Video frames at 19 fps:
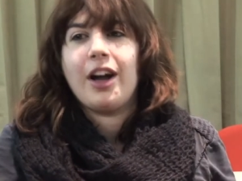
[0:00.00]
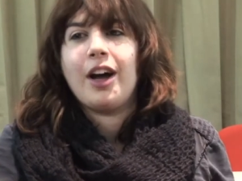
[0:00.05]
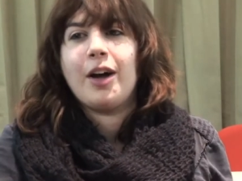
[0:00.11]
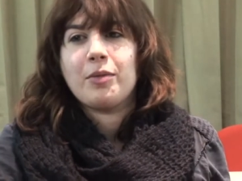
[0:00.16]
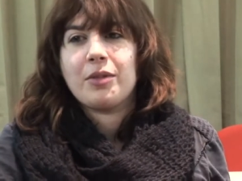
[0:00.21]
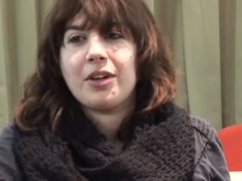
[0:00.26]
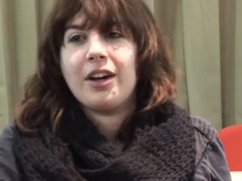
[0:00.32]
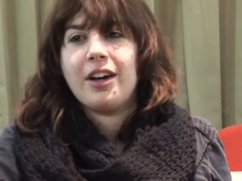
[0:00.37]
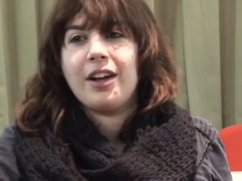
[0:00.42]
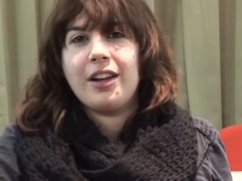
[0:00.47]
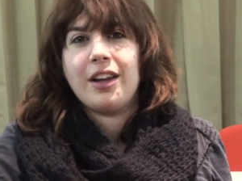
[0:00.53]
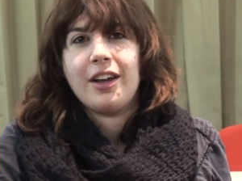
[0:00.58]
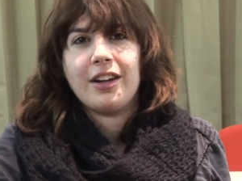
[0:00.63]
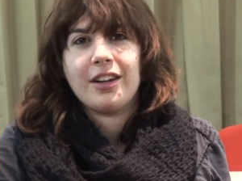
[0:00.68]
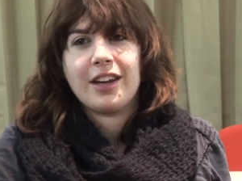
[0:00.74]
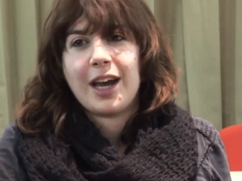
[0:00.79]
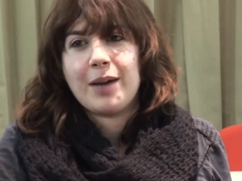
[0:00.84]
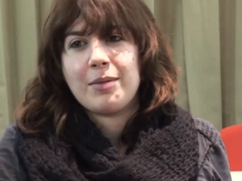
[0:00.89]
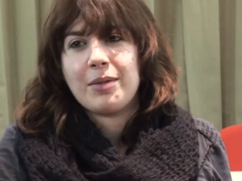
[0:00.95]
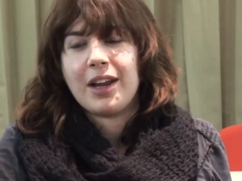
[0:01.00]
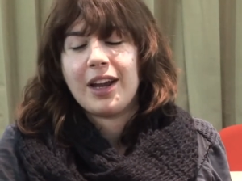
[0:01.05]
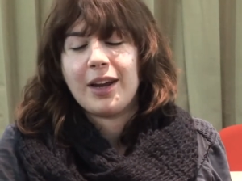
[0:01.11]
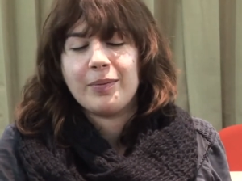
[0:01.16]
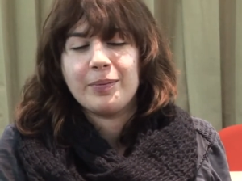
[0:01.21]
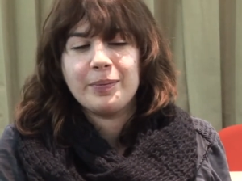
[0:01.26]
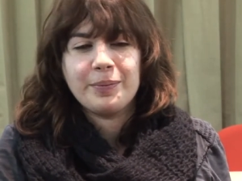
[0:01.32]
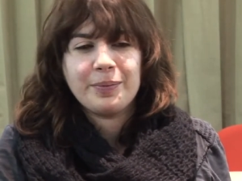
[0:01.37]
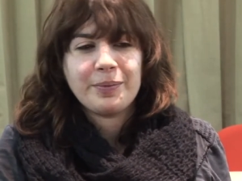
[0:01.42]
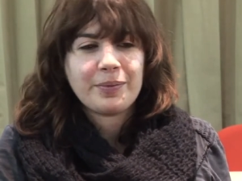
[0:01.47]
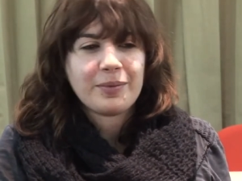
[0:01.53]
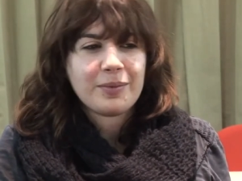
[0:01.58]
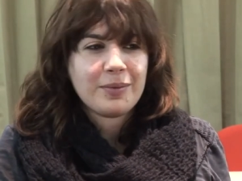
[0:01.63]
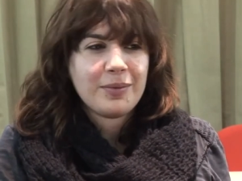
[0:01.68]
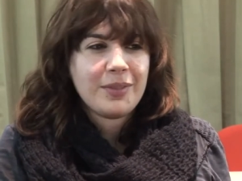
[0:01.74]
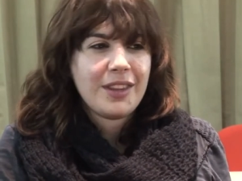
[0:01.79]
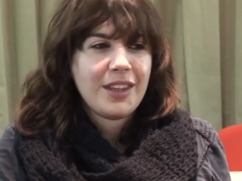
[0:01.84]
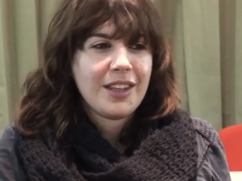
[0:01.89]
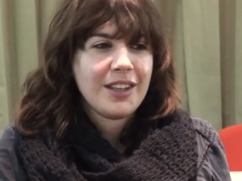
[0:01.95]
I'm going to learn gamelan.
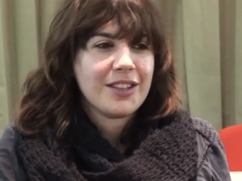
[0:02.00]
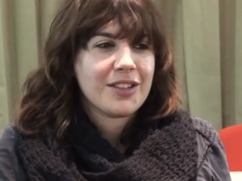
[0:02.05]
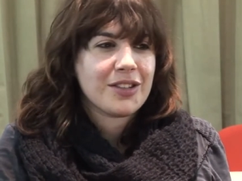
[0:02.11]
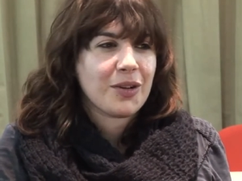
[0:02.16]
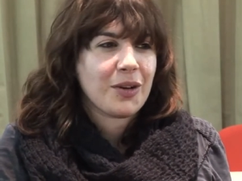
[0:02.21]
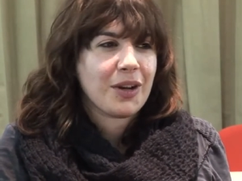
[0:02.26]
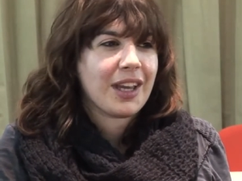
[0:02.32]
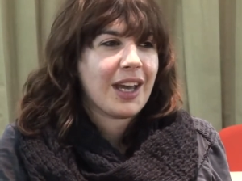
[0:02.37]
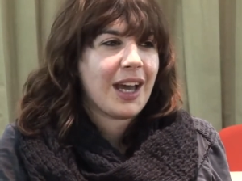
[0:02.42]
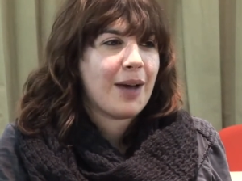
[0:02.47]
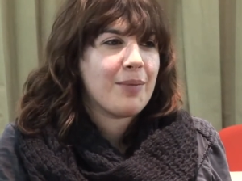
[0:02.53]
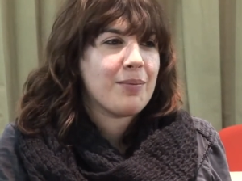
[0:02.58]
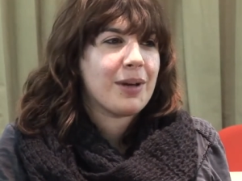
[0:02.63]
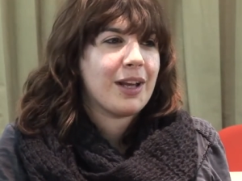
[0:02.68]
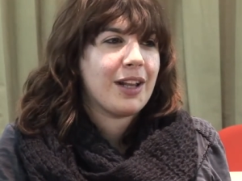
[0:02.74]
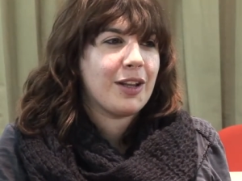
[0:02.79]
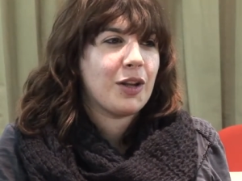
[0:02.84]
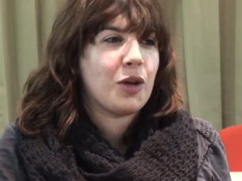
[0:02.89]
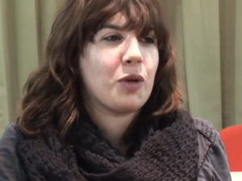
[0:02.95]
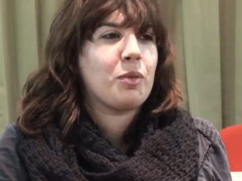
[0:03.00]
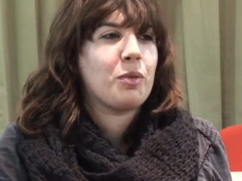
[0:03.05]
Mm. So it can be a little